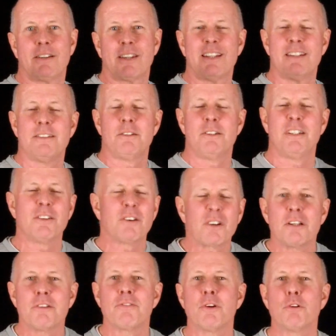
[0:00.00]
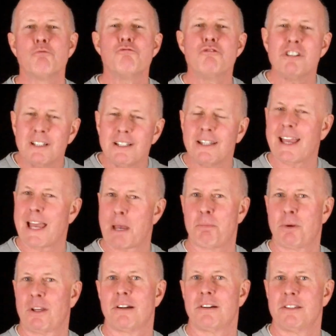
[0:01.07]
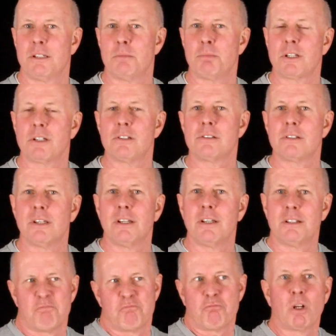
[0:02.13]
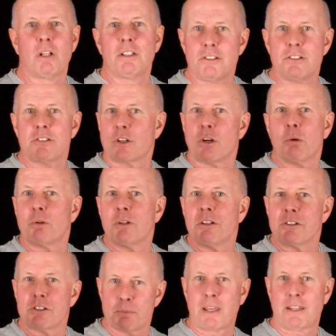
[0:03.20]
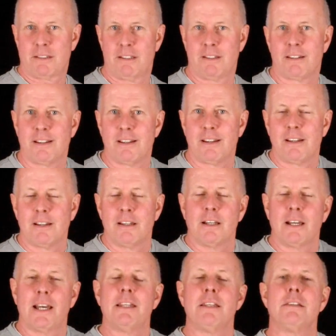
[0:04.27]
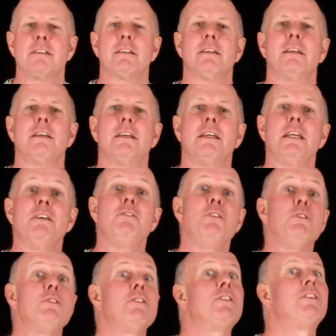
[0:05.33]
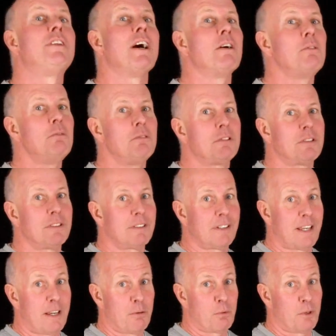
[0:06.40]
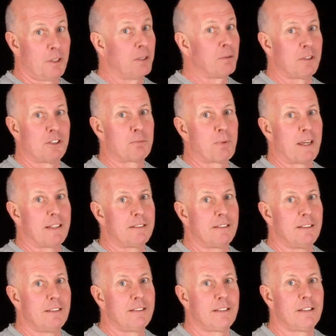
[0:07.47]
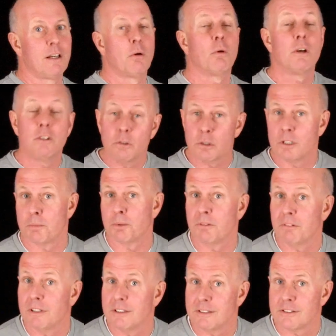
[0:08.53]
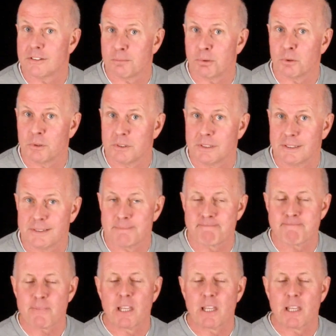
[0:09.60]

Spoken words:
then you're not going to feel really happy, are you? Because, well, you just got what you expected. And if you don't get what you expected, well, you're going to be really disappointed.